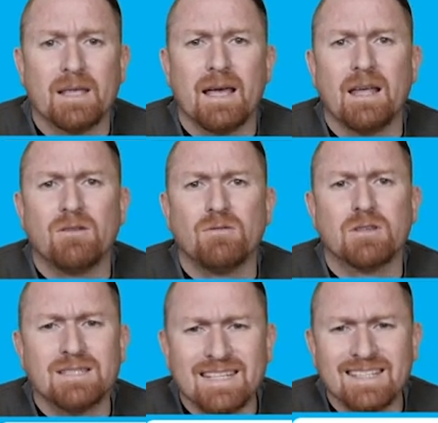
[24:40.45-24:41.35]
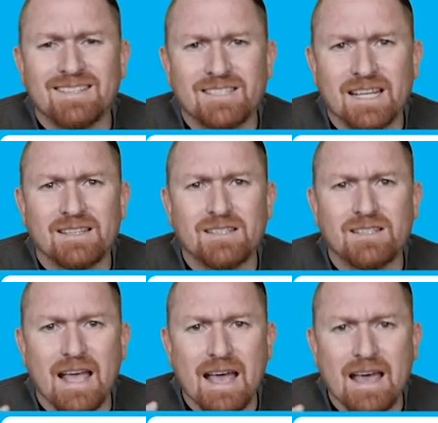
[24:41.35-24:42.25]
and also technical challenges
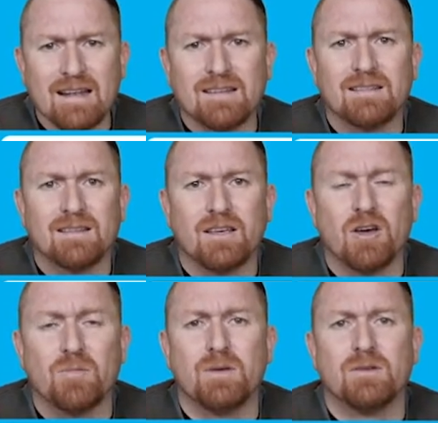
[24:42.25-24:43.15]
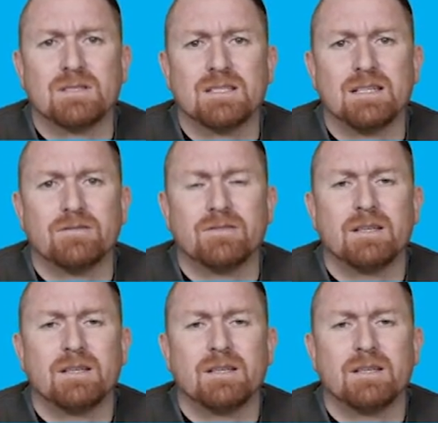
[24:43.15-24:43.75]
at the OPU itself.